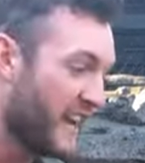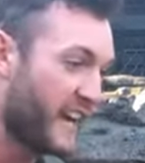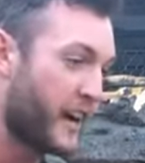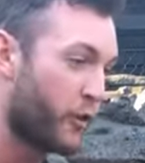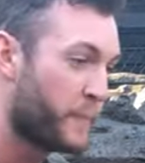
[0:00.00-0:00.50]

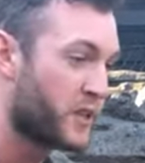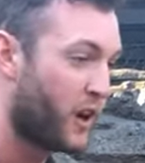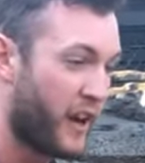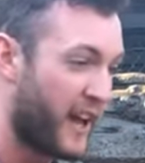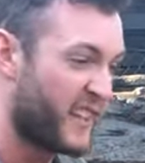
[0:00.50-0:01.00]
in our
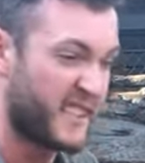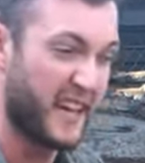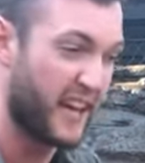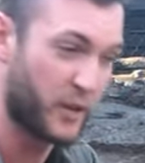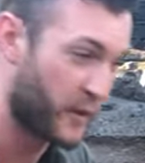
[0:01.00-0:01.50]
reptile house. I
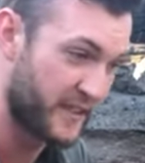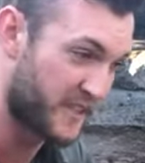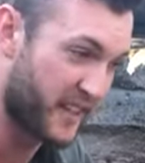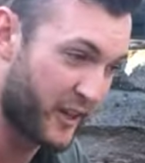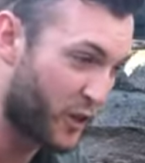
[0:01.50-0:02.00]
handle this
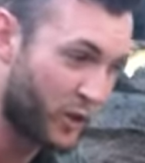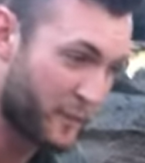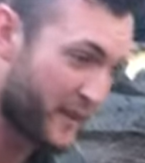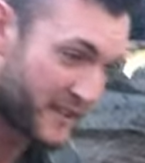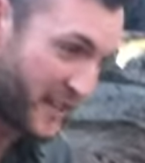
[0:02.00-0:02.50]
snake
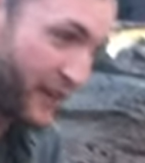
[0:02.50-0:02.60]
almost